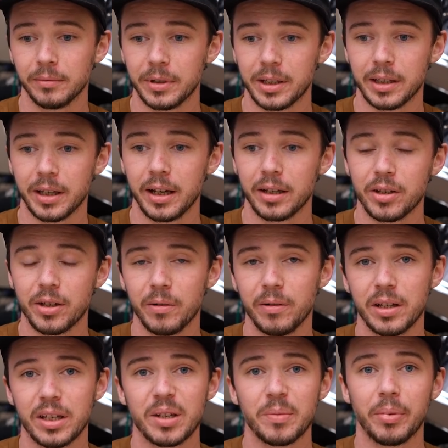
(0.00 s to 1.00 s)
was so
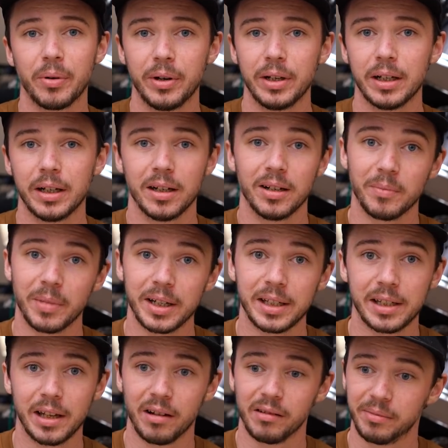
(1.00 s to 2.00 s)
disappointed in
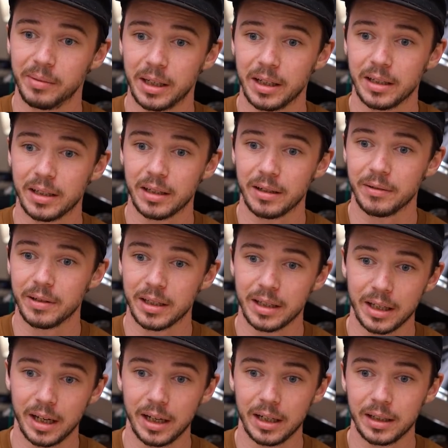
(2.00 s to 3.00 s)
myself because I was
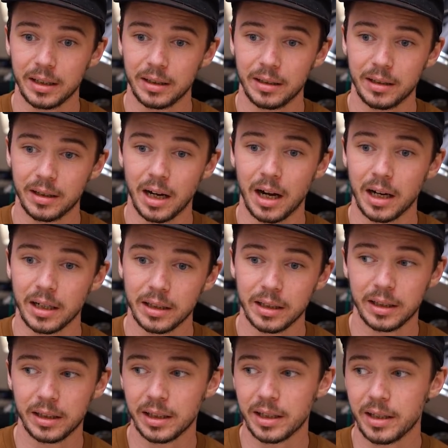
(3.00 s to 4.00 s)
like, God,
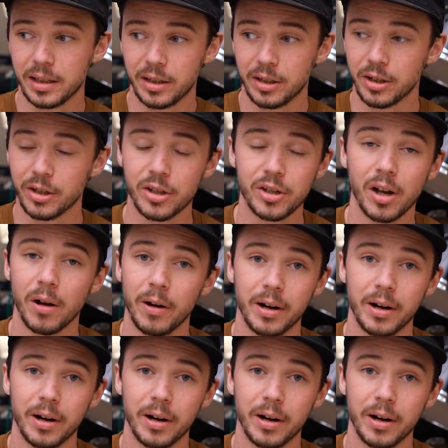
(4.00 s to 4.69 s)
this is just so